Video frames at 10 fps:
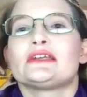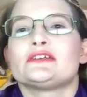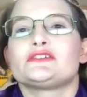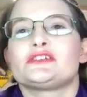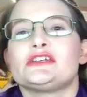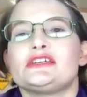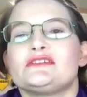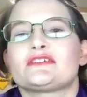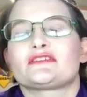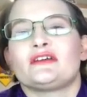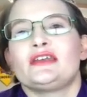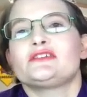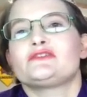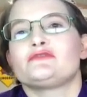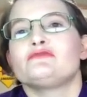she
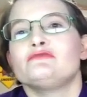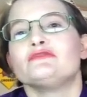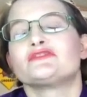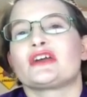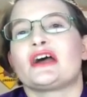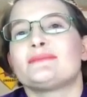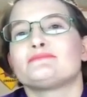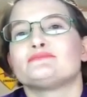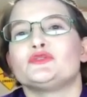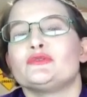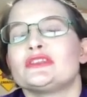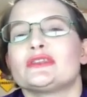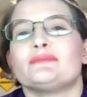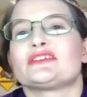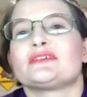decided to stop doing the
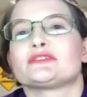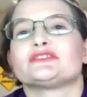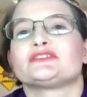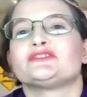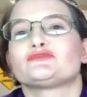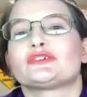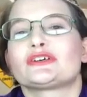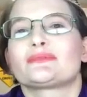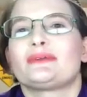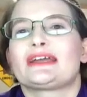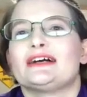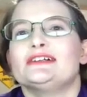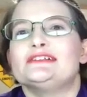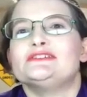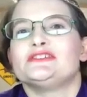missing persons work
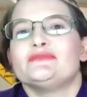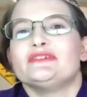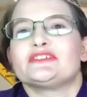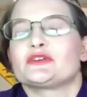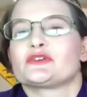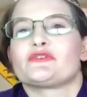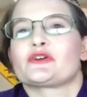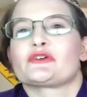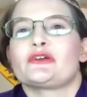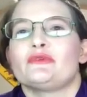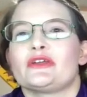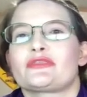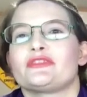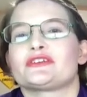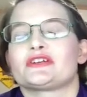because it was interfering with
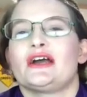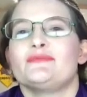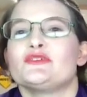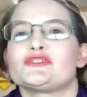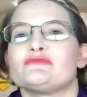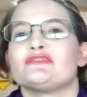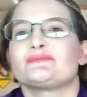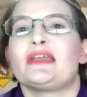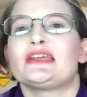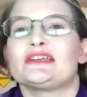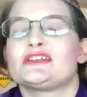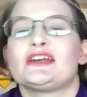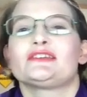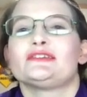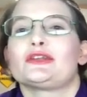the time that she was spending. She
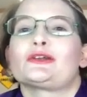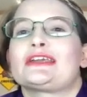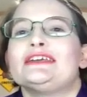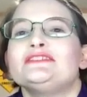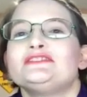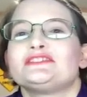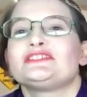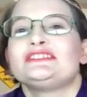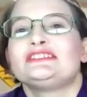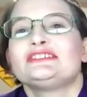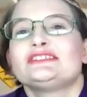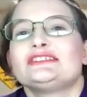had little kids, you see,